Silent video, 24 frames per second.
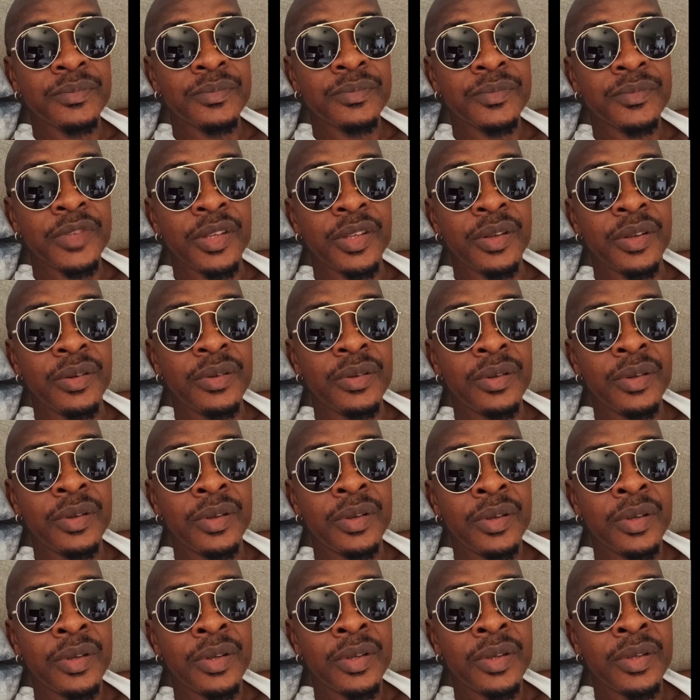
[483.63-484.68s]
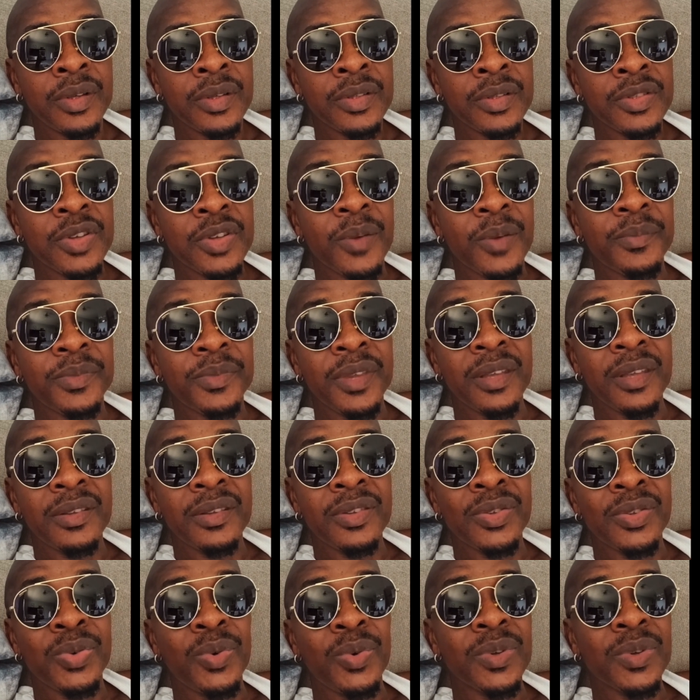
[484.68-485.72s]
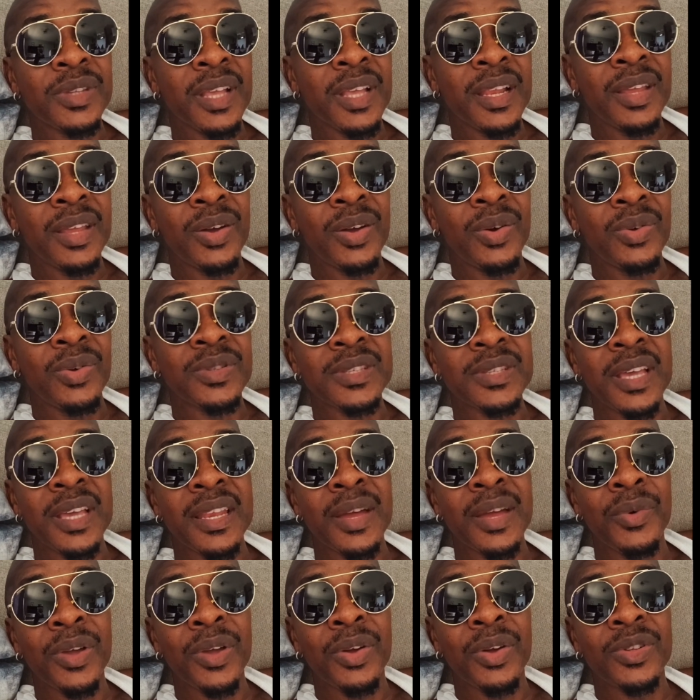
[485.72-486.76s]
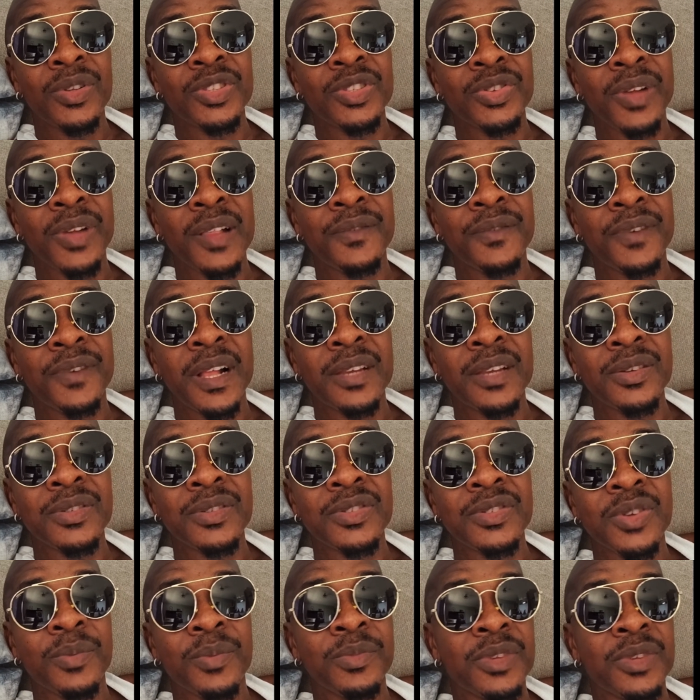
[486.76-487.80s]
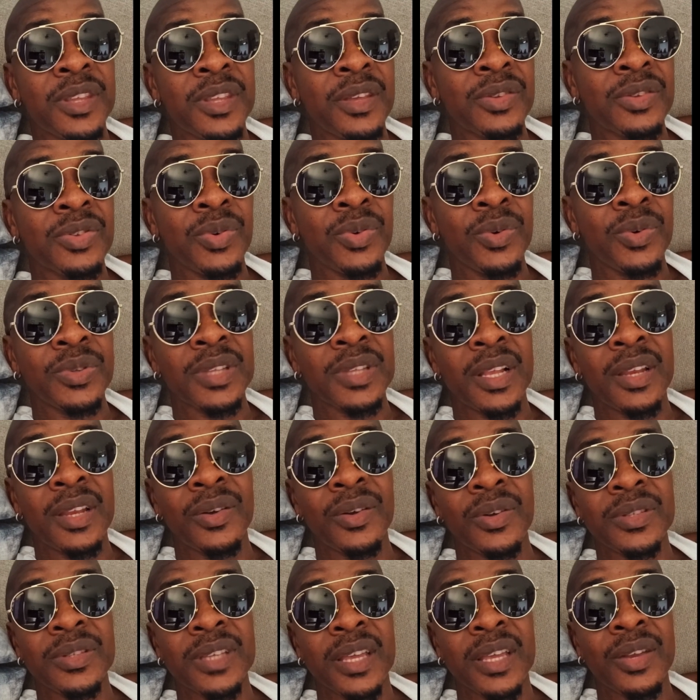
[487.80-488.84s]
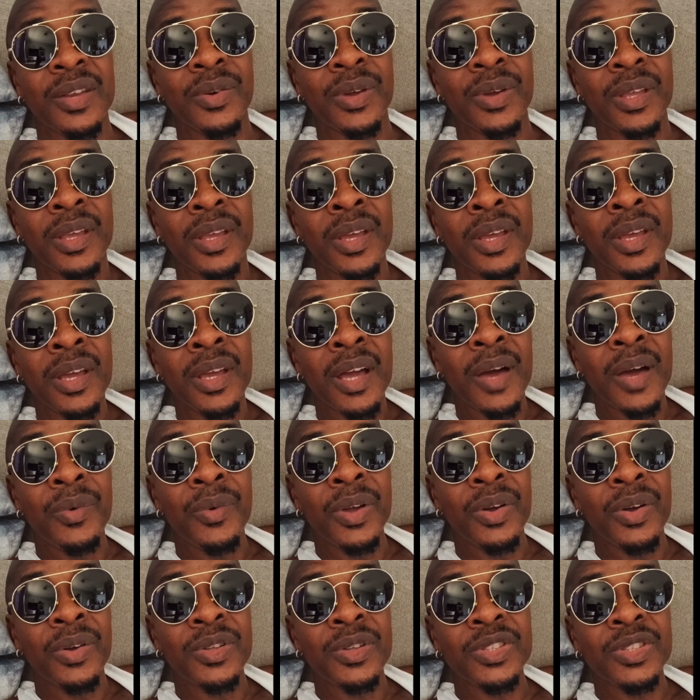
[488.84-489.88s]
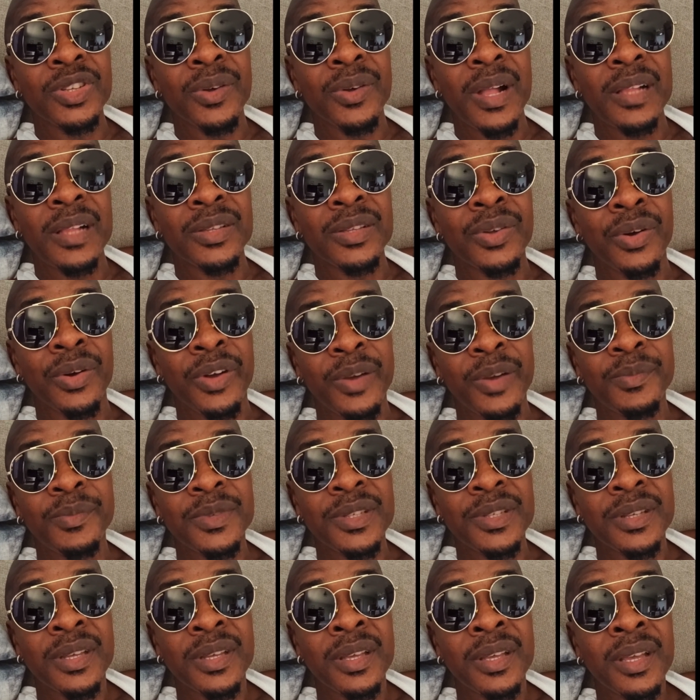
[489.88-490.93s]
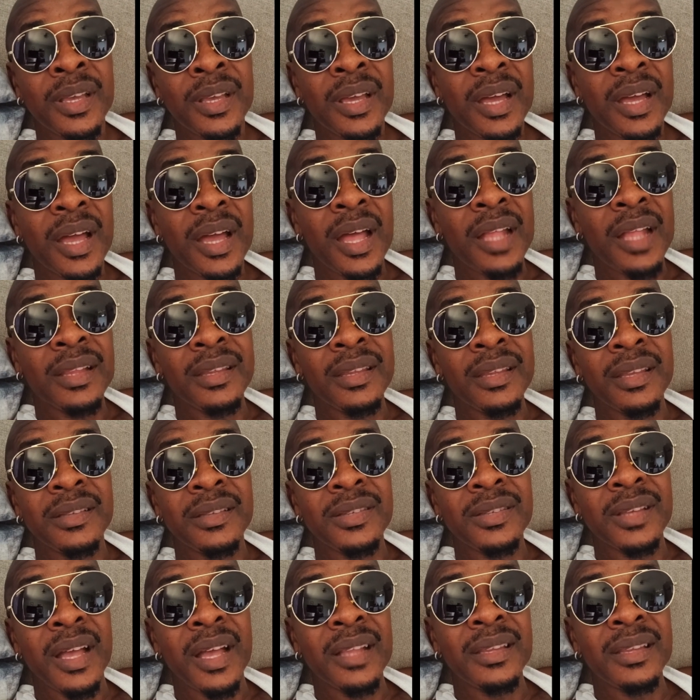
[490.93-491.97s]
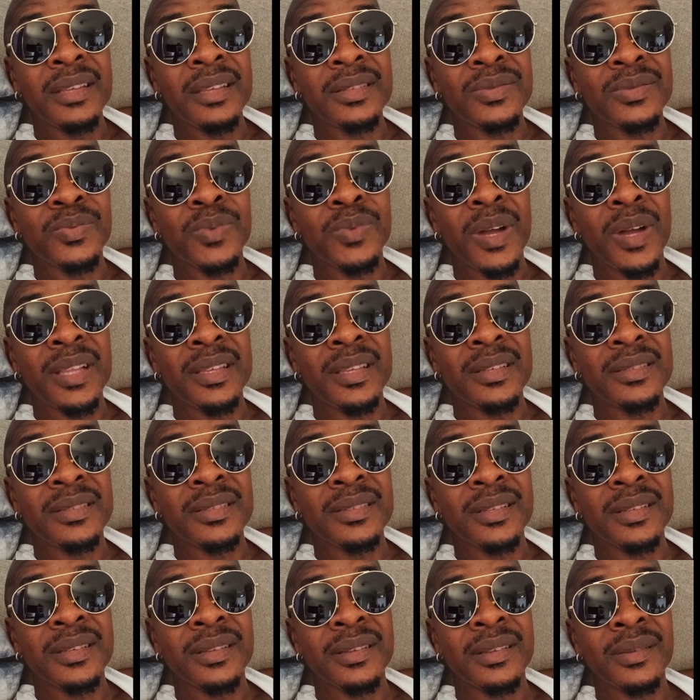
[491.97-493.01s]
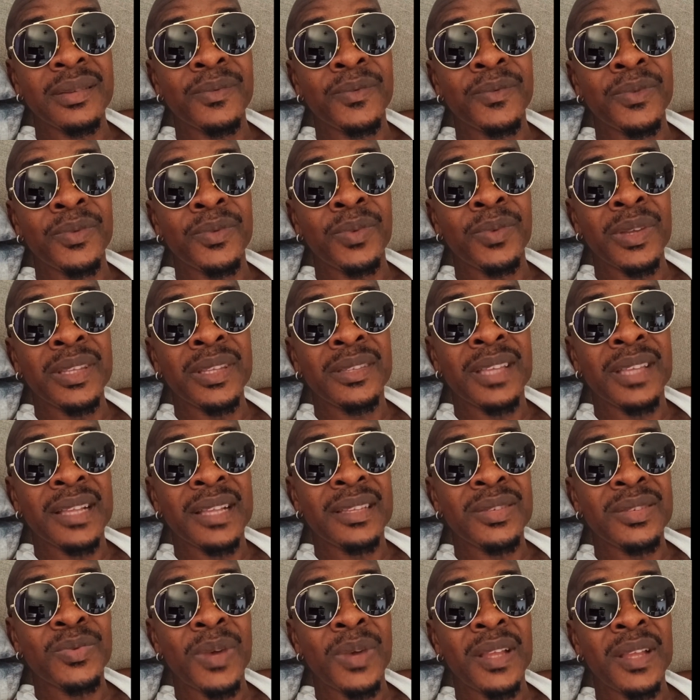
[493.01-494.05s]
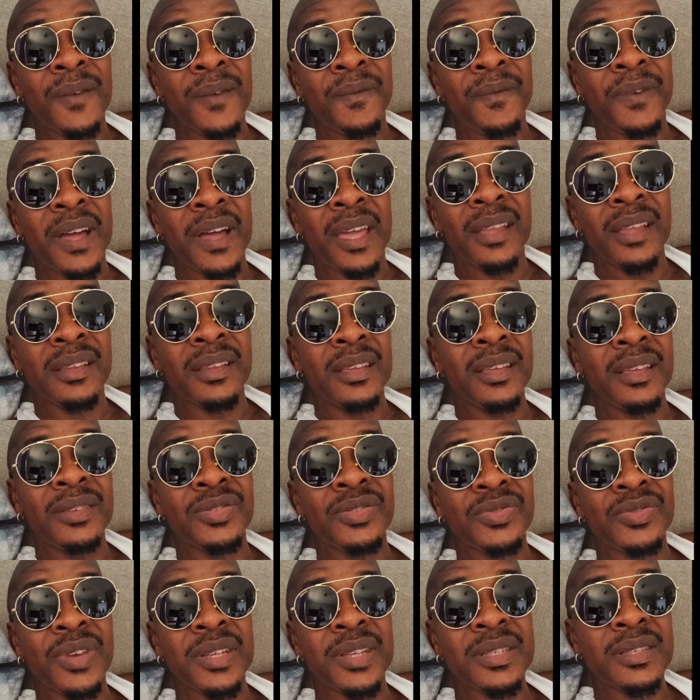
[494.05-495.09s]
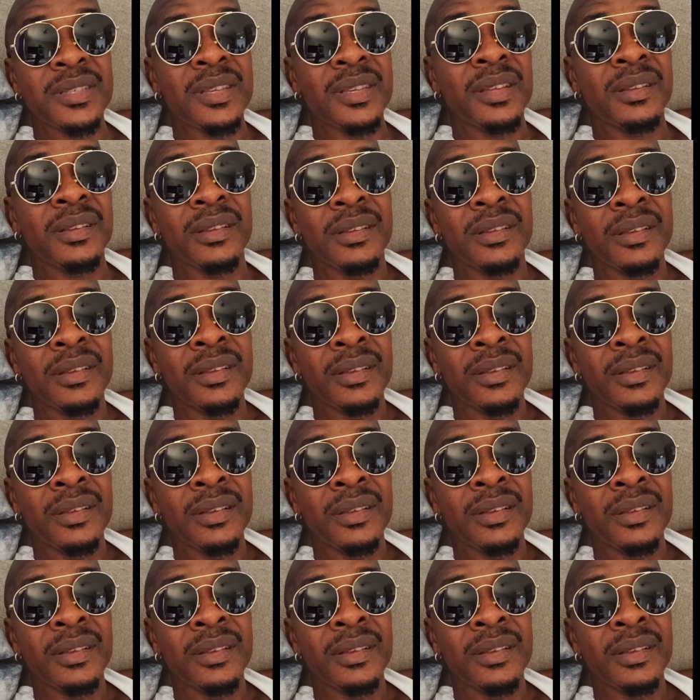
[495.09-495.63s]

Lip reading: You know? Something totally outside our cultural values, something totally outside our cultural norms. And this is what they find interesting.